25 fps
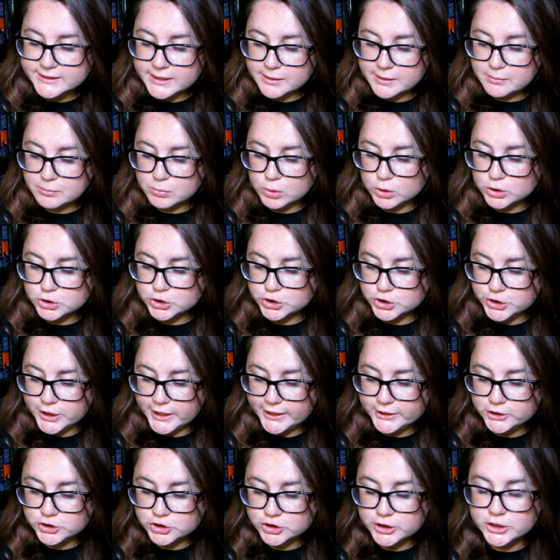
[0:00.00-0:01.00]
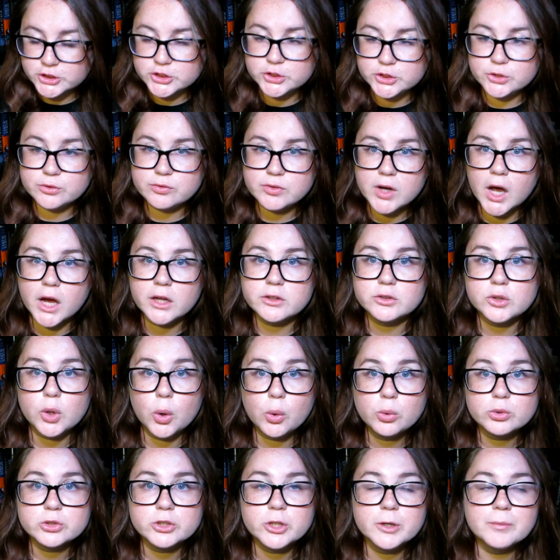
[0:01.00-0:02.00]
in books changed as you've gotten
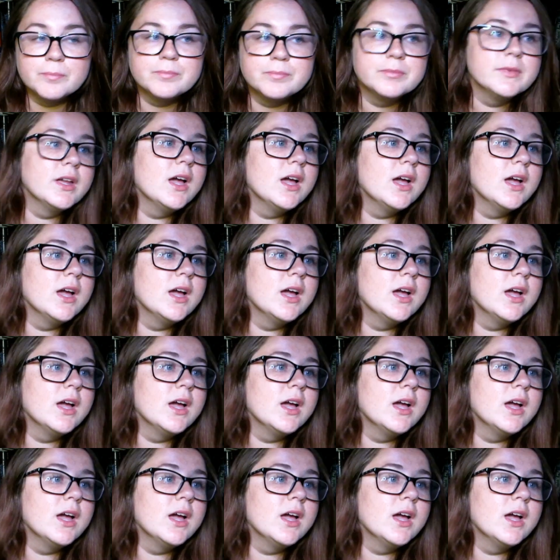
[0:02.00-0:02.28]
older?